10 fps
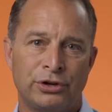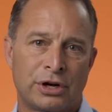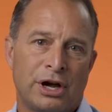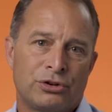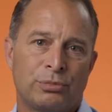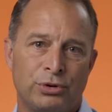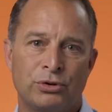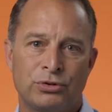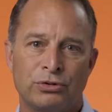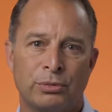your
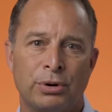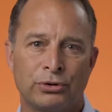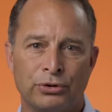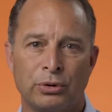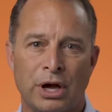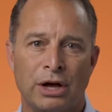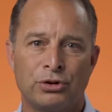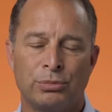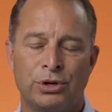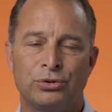contributions, your personal
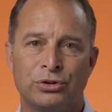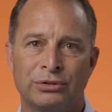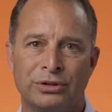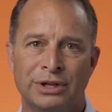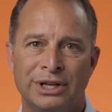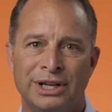contributions.